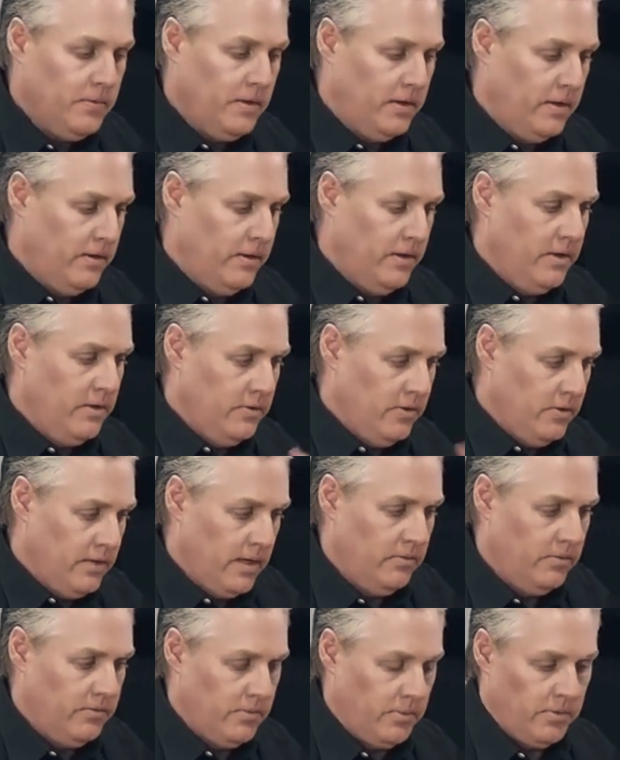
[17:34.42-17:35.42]
you can do
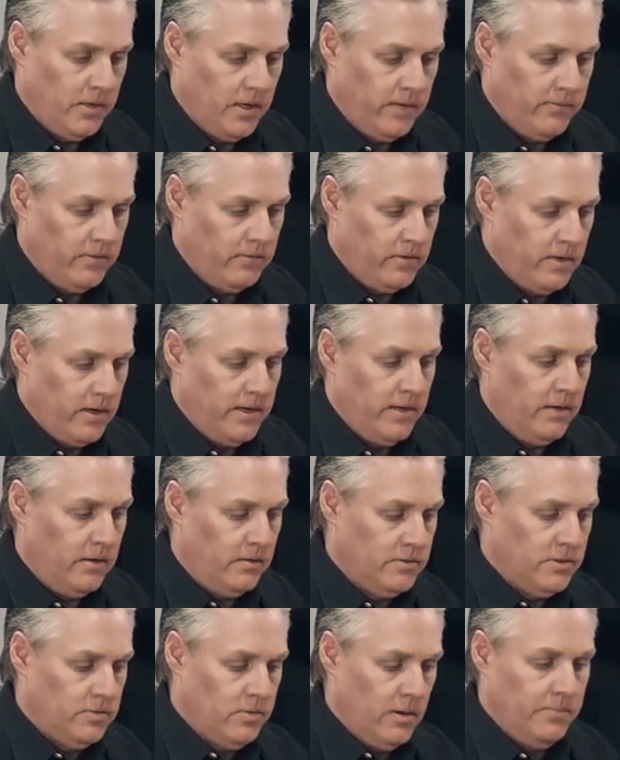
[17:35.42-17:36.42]
that with ripple overwrite.
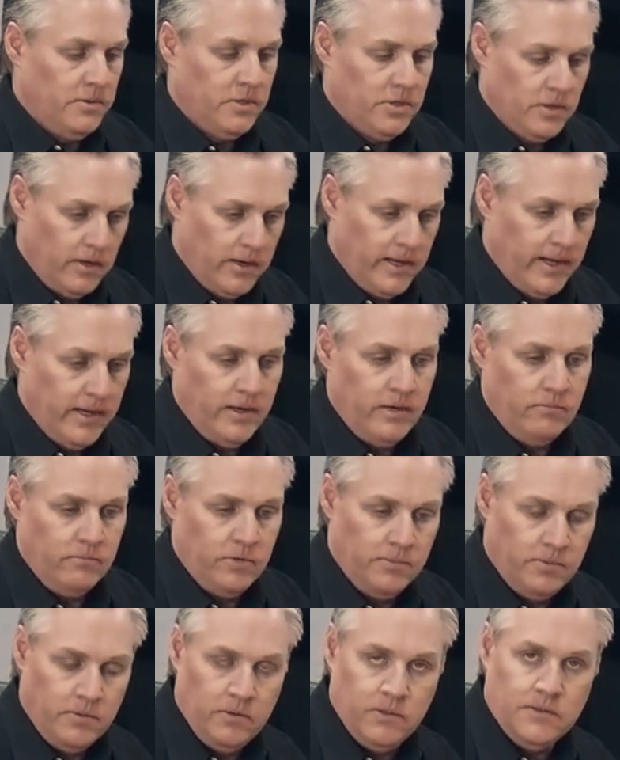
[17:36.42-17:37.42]
It'll swap the shot out and
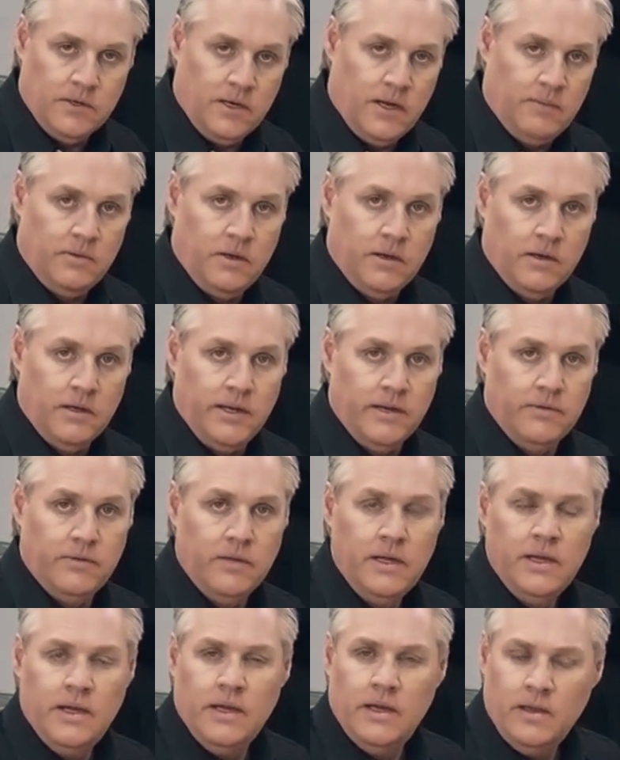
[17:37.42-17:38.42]
ripple the timeline length.
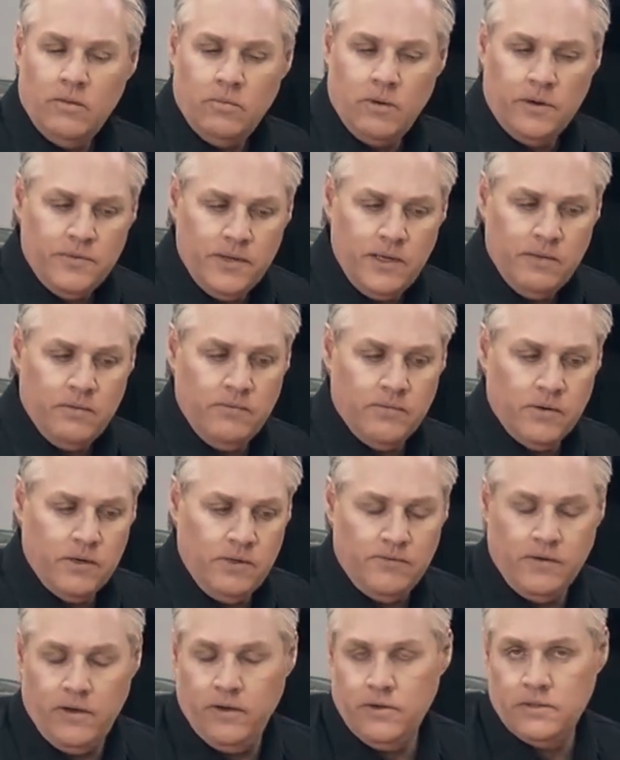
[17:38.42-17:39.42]
One thing we've
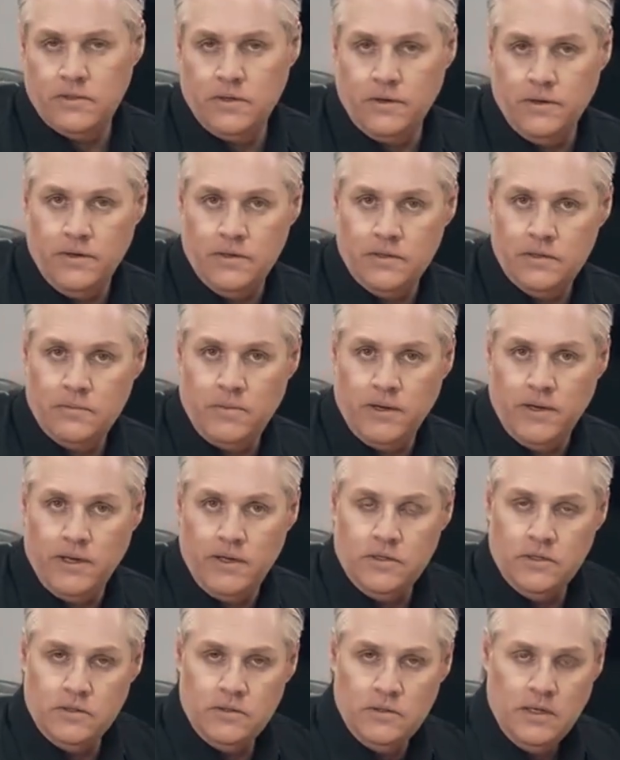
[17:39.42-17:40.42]
really focused on this
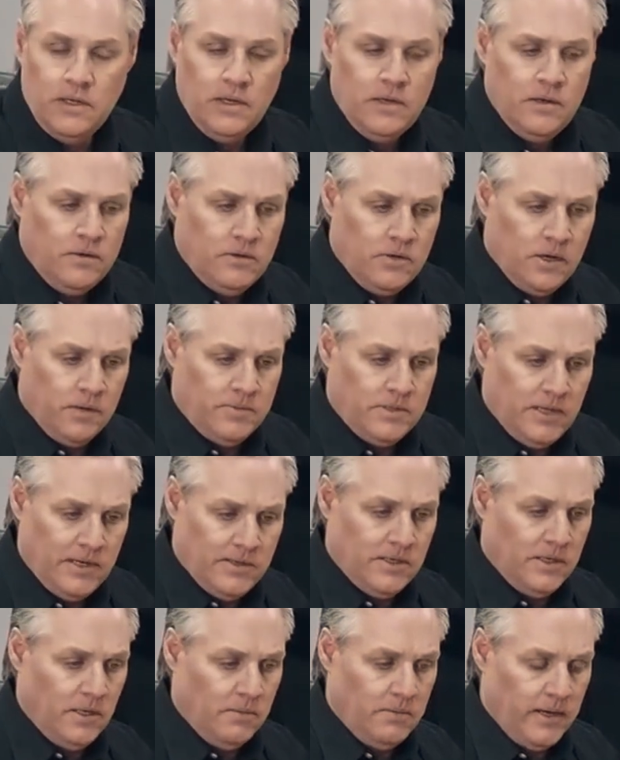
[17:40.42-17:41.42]
page is not
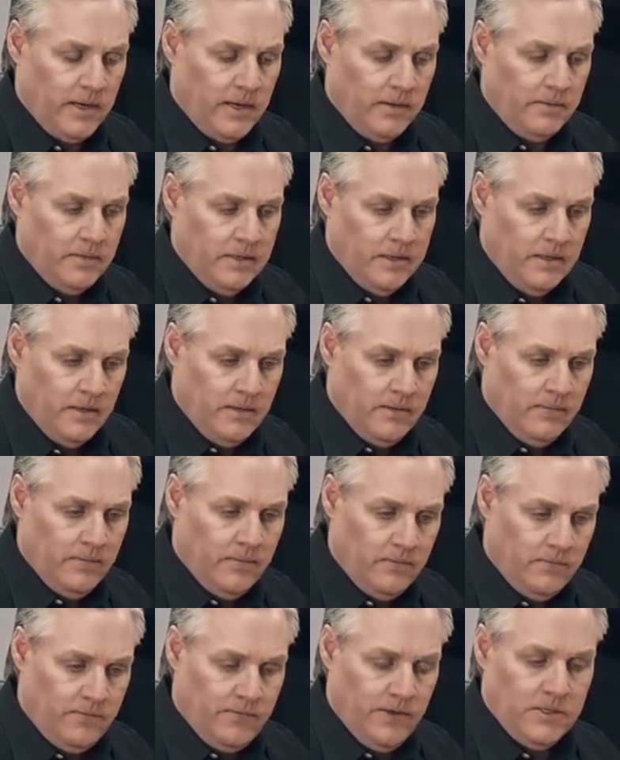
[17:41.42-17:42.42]
obsessing about
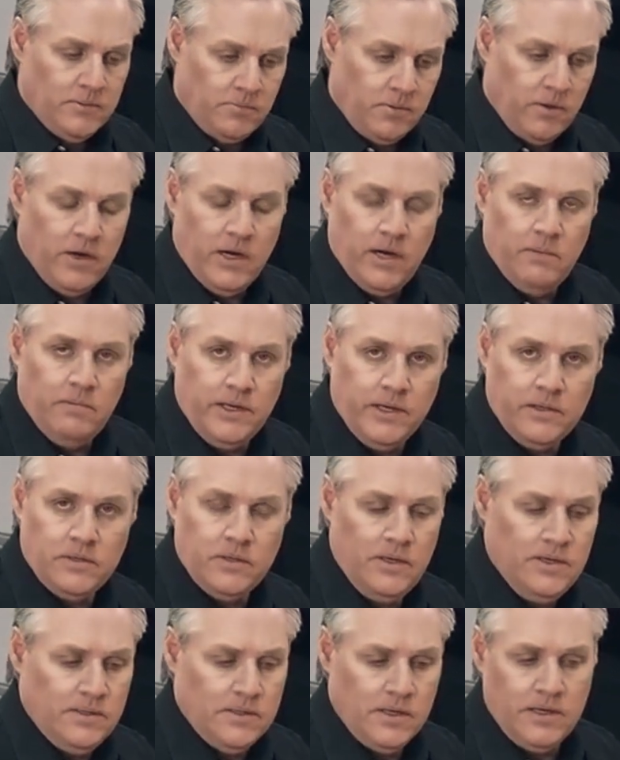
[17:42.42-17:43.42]
fixed program lengths.
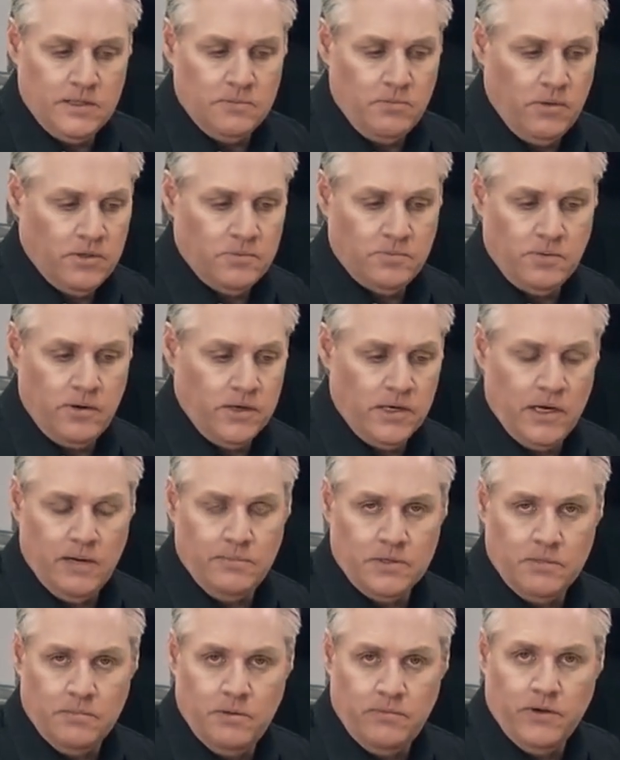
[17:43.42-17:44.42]
So these days, most
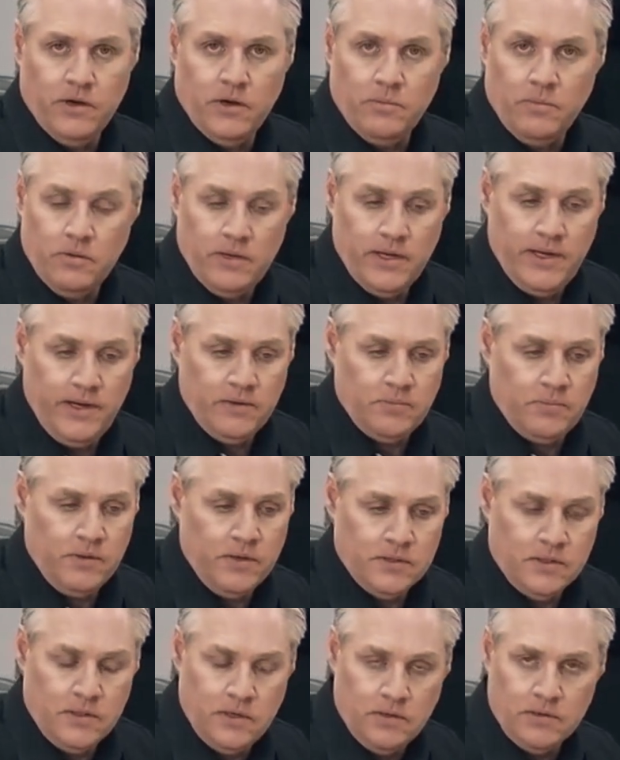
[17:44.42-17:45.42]
programs can be variable length
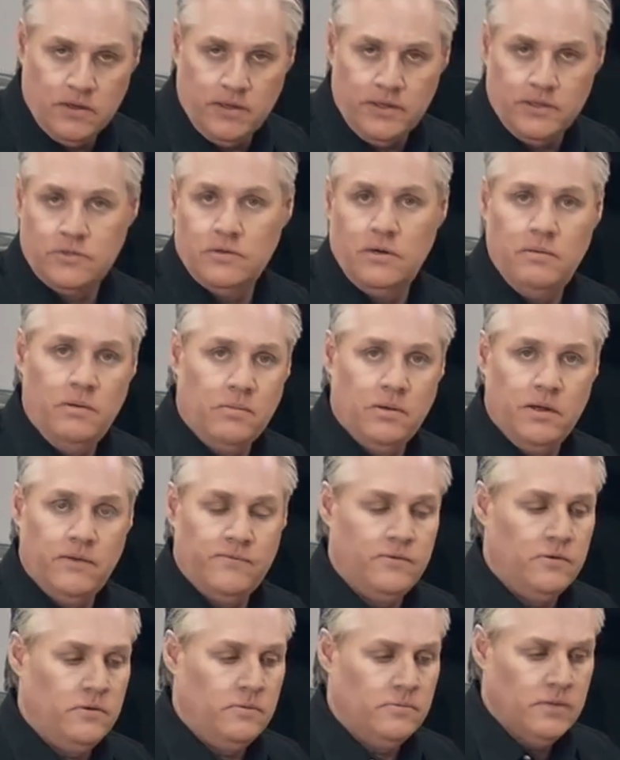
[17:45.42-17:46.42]
because the online streaming
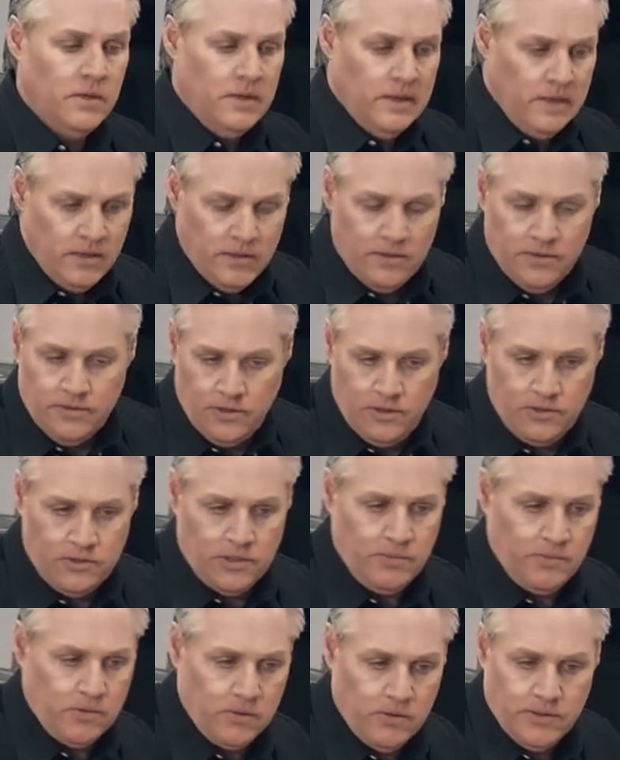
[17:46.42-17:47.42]
platforms,
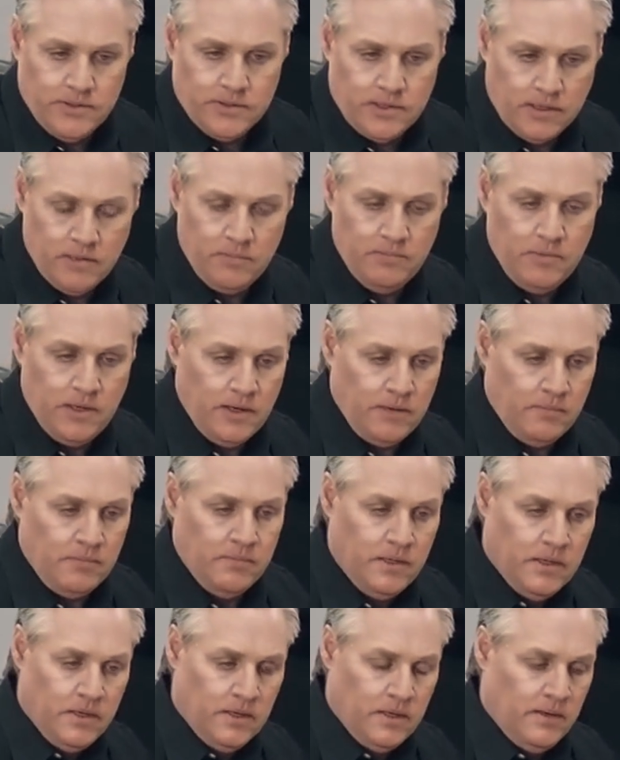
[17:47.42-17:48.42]
YouTube, or all these
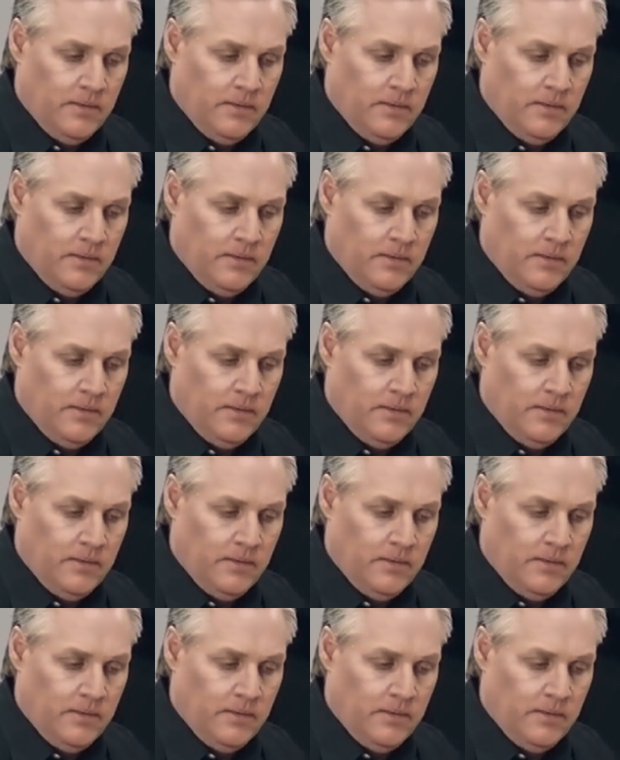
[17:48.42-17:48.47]
other